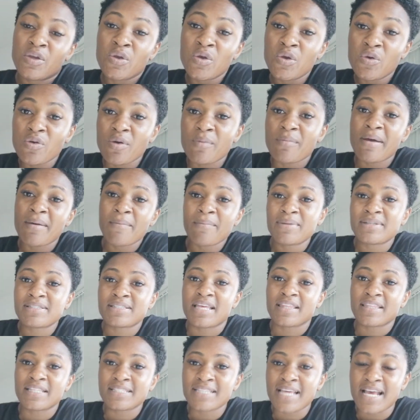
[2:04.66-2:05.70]
Who remembers
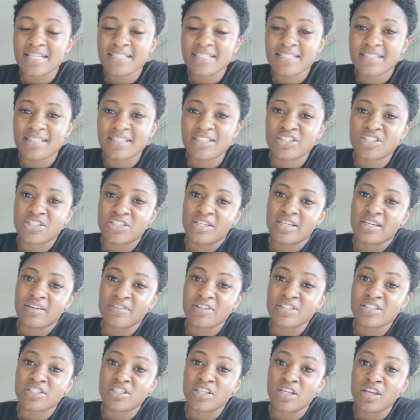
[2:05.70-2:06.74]
that the task this year
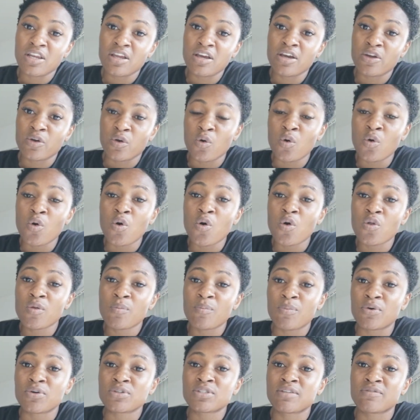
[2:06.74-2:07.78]
is to learn all the
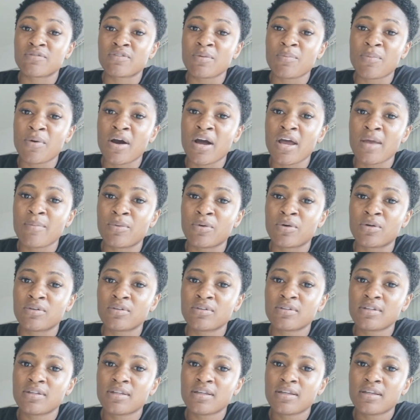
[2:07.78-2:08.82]
books of the Bible?
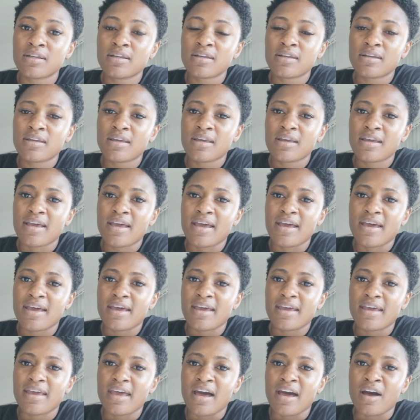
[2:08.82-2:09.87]

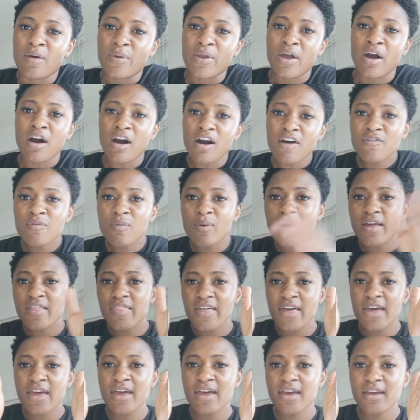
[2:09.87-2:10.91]
Are we halfway
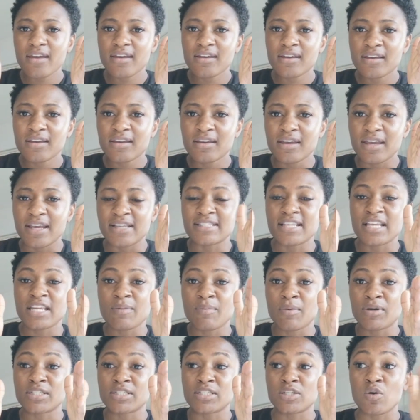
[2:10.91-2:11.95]
there? Is
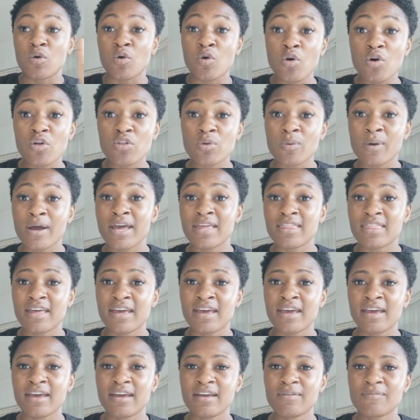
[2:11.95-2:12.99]
anybody all the way
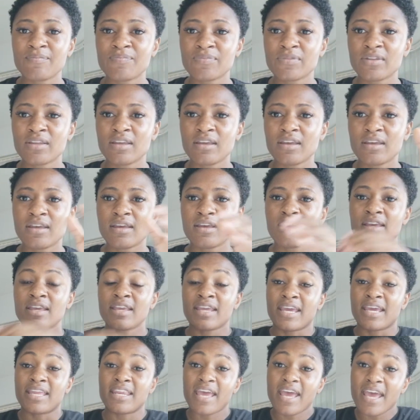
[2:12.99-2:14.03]
there?
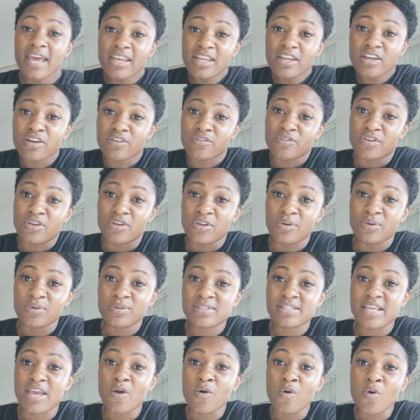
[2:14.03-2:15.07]
Can any of you
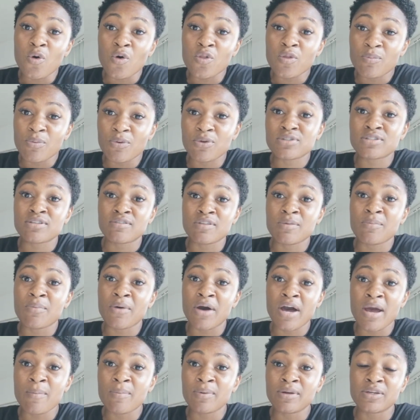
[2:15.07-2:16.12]
say all the books of the
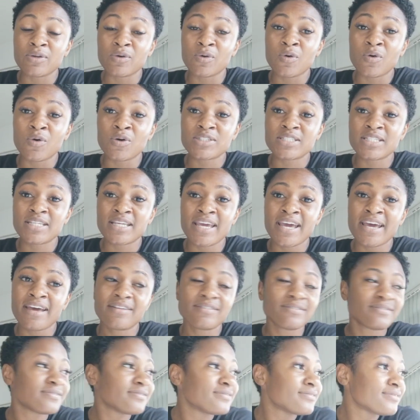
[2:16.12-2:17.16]
Bible in order
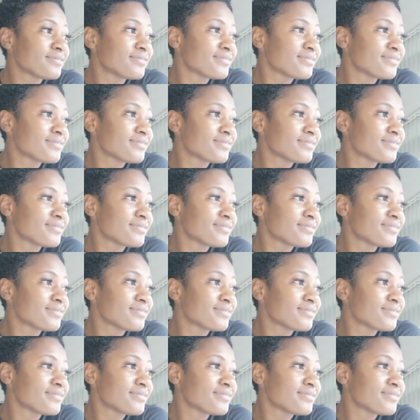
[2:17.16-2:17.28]
yet?